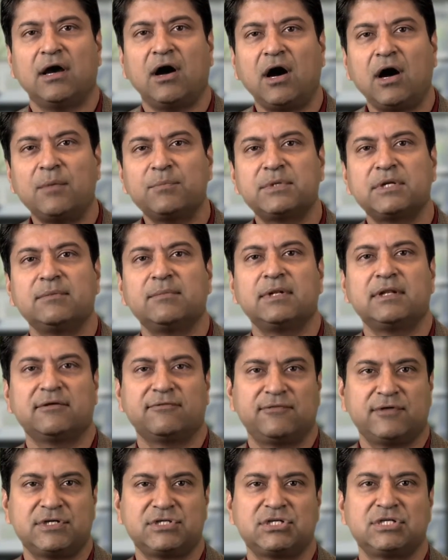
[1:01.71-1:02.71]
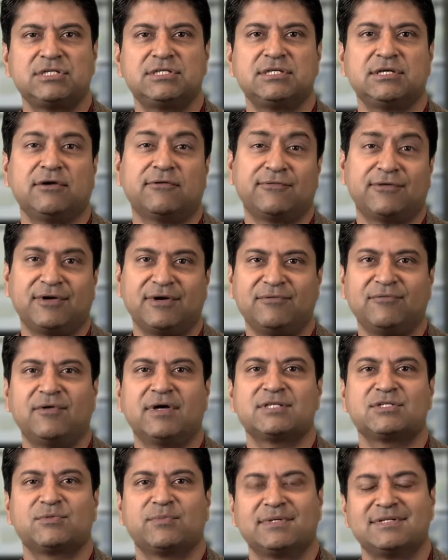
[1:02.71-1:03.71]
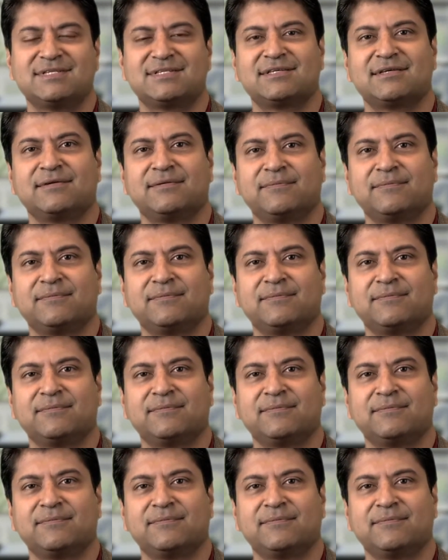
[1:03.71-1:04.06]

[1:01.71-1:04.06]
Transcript: optimal efficiency of your investments?